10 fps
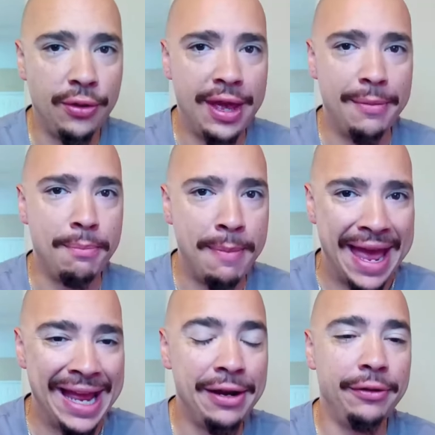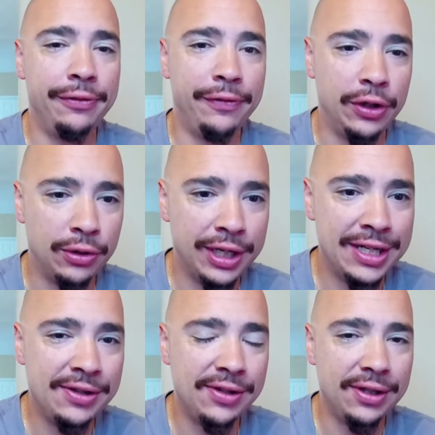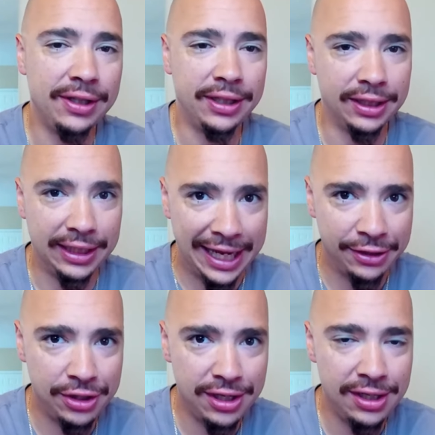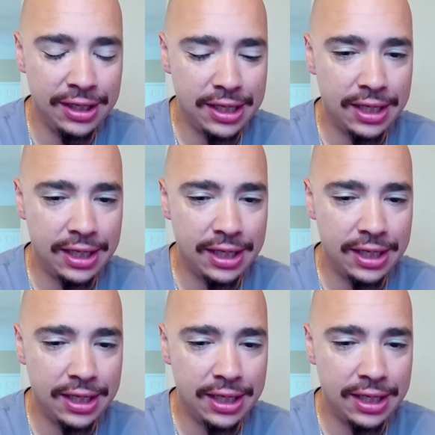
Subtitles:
that Matt Furie’s collection